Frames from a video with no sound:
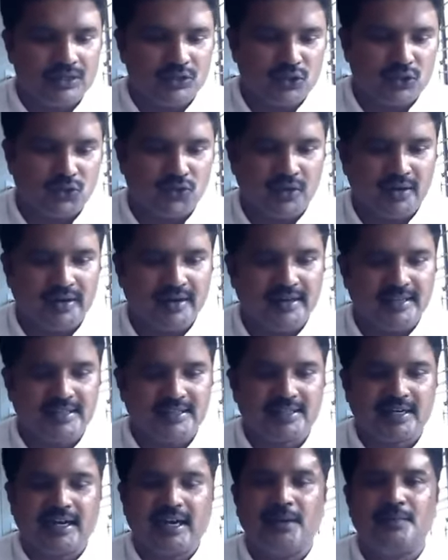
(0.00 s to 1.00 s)
So far, I
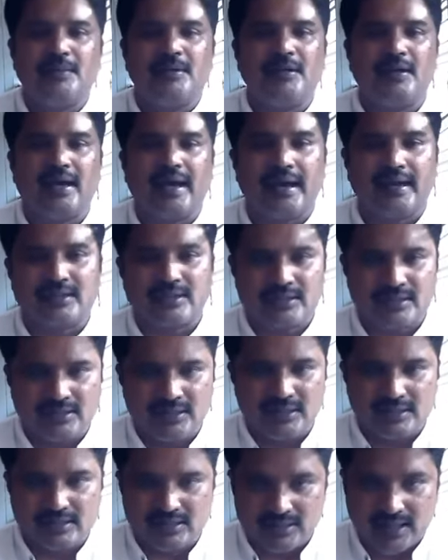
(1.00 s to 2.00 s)
described
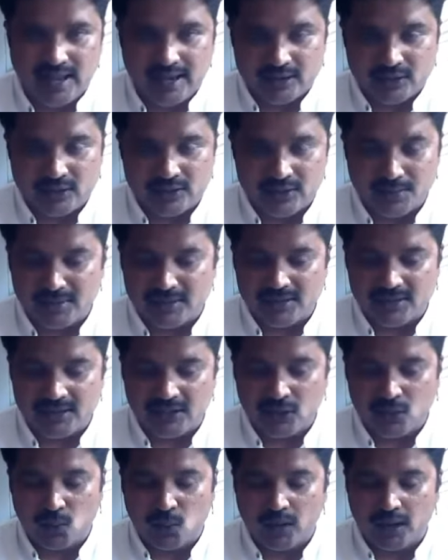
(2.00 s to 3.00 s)
the
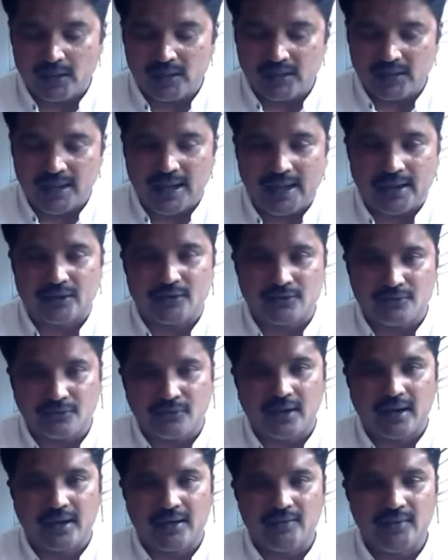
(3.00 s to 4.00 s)
scene 1, Act
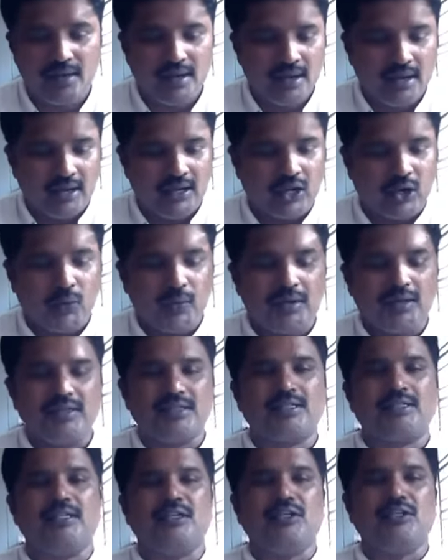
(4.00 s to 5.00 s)
5. Now it
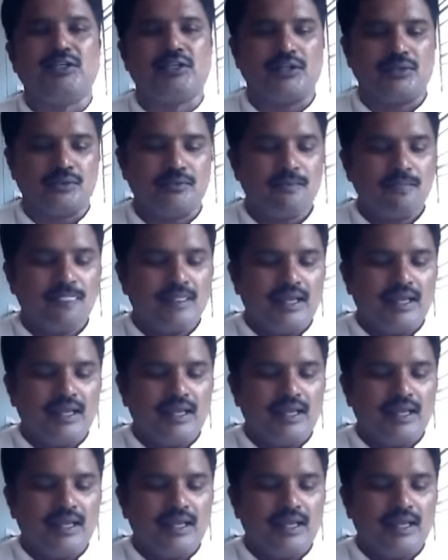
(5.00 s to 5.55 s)
is scene 2.